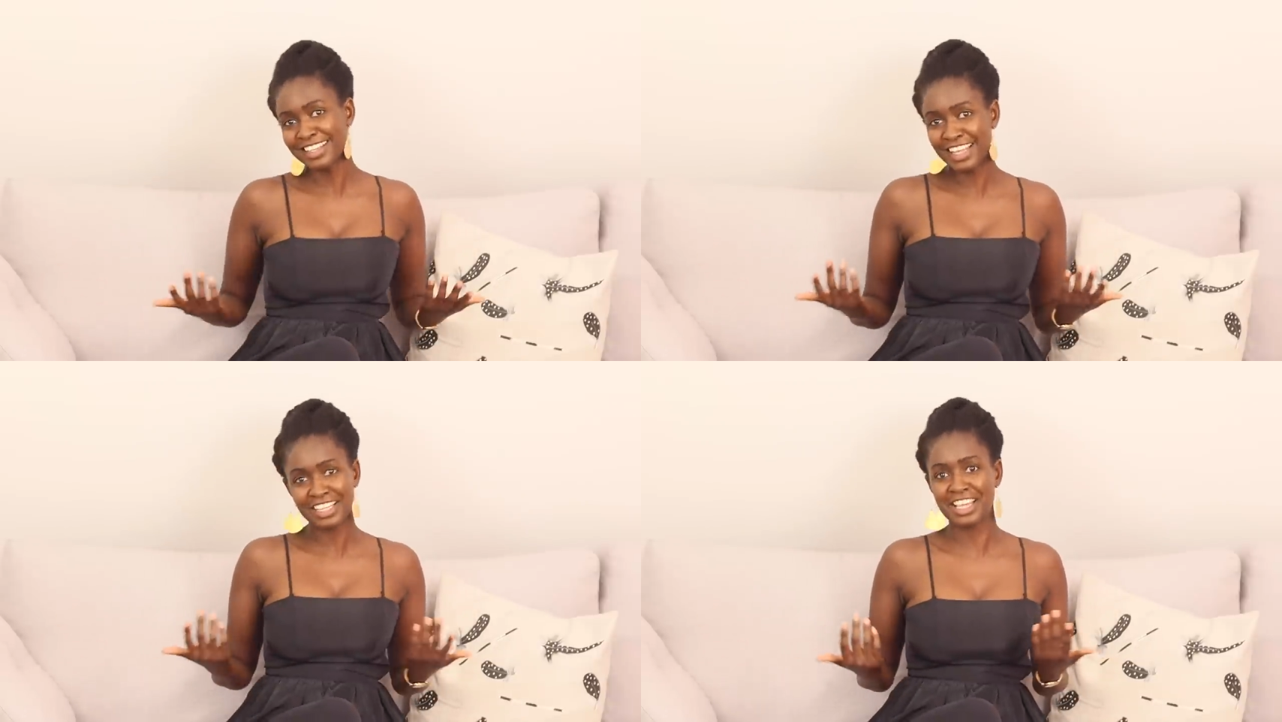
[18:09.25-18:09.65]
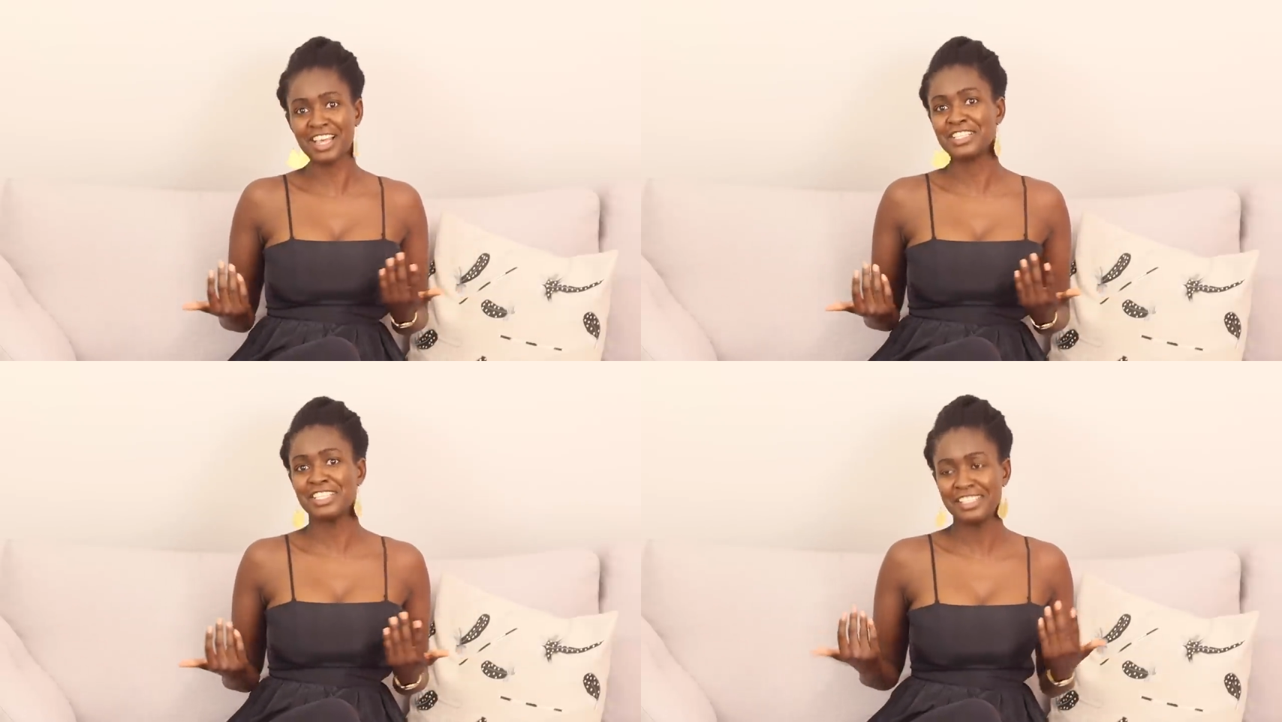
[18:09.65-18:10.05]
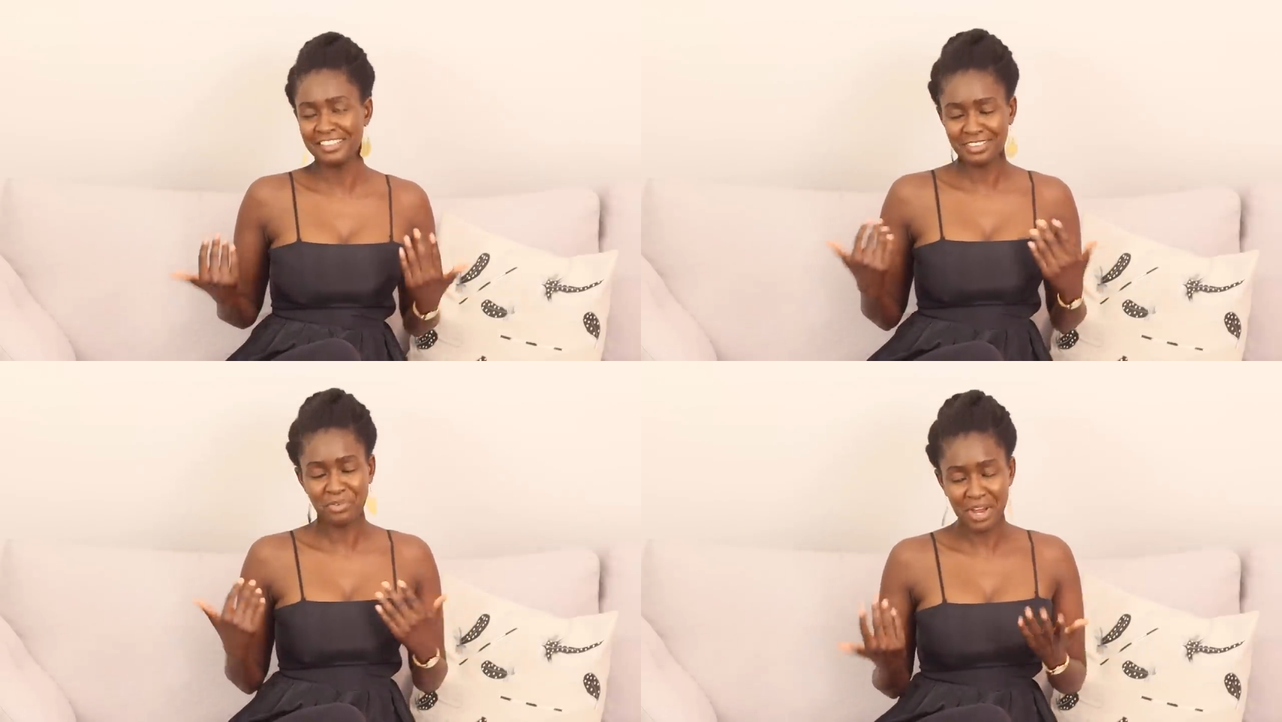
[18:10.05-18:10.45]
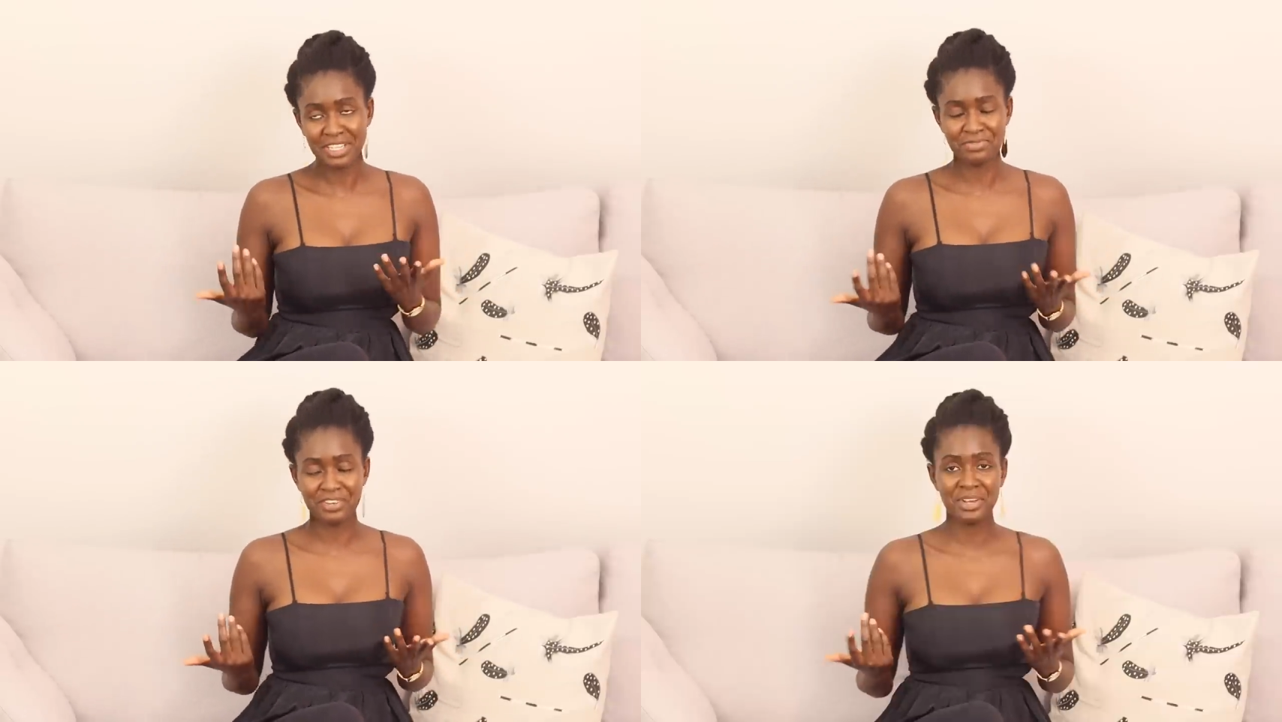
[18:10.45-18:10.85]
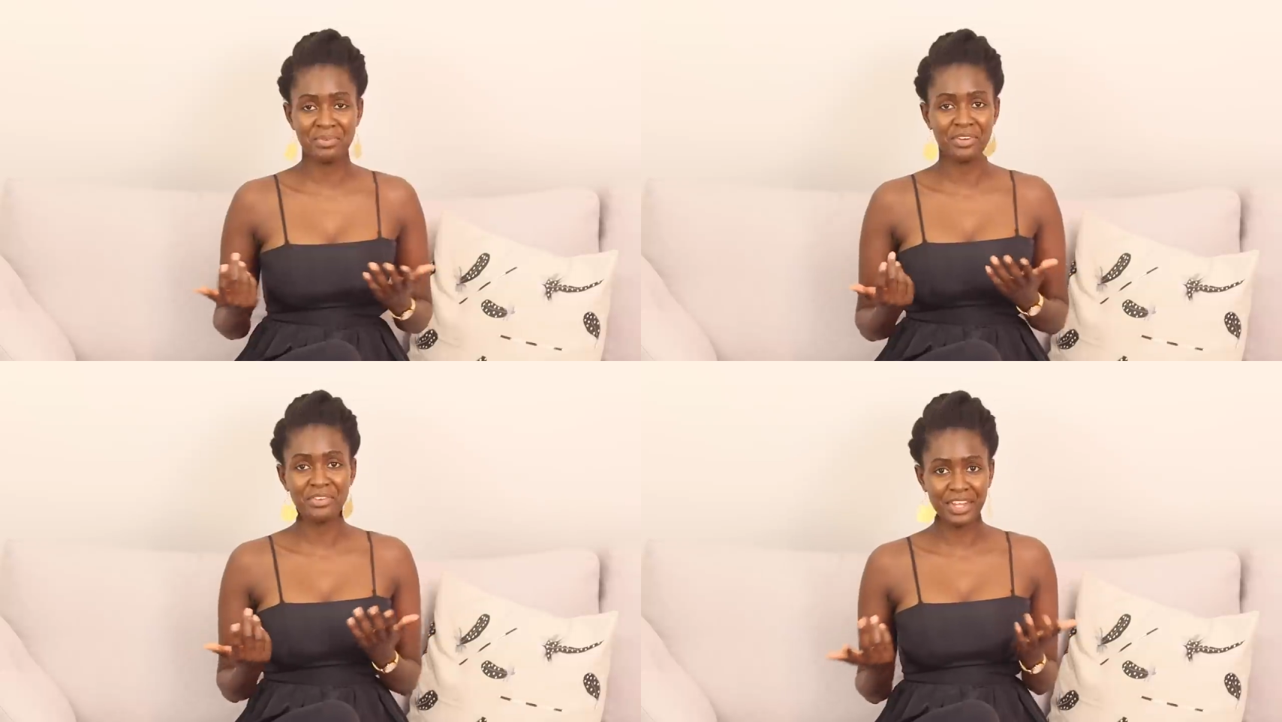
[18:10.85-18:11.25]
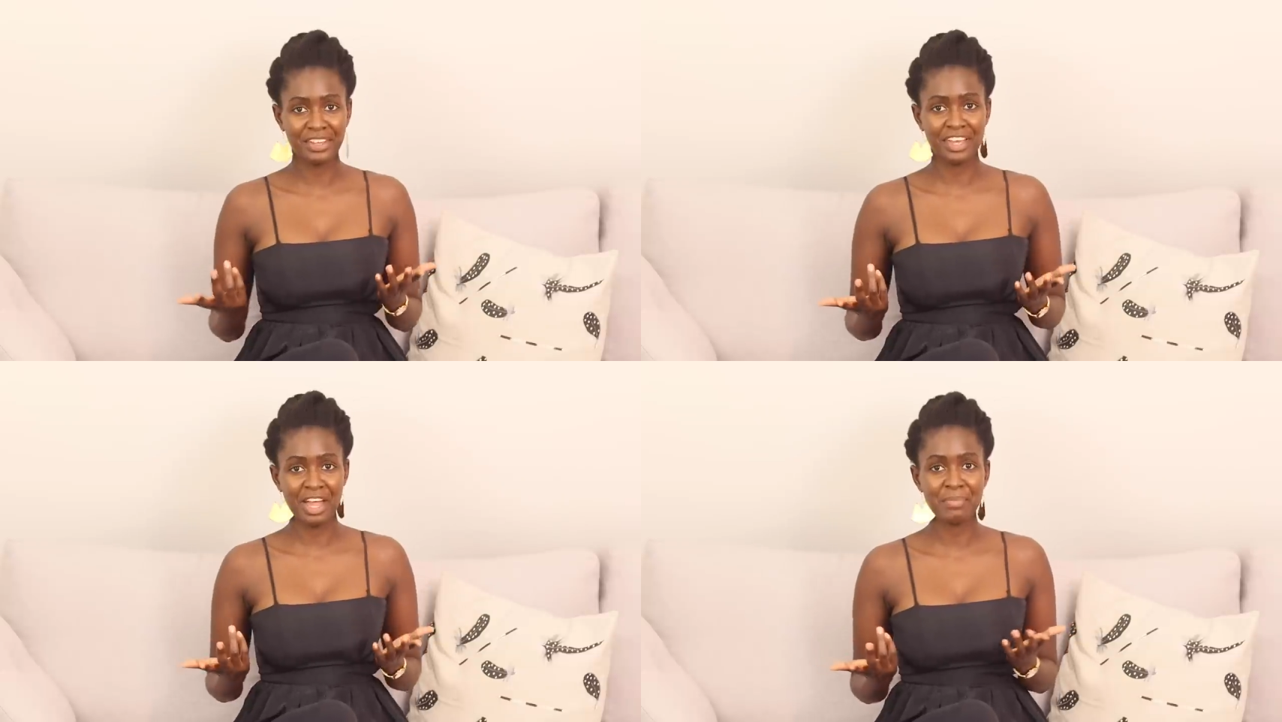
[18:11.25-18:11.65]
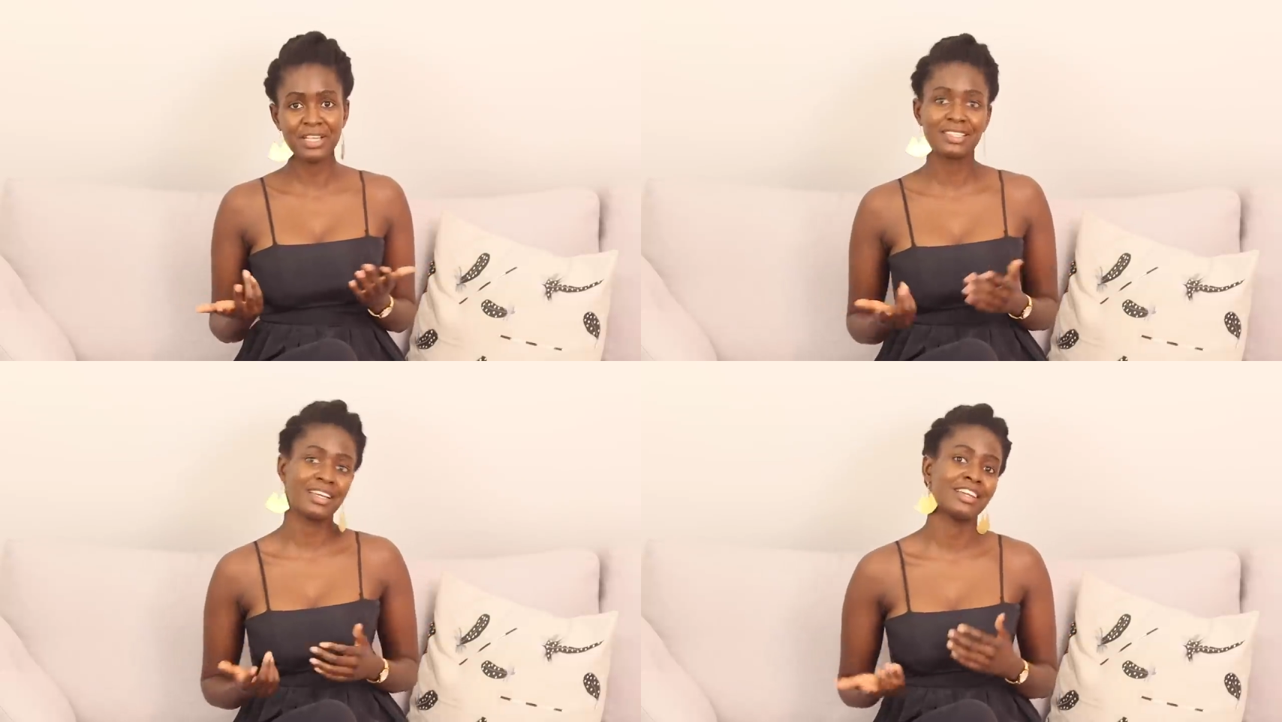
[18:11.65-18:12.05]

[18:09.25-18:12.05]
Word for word: it actually worked very well. Nothing happened.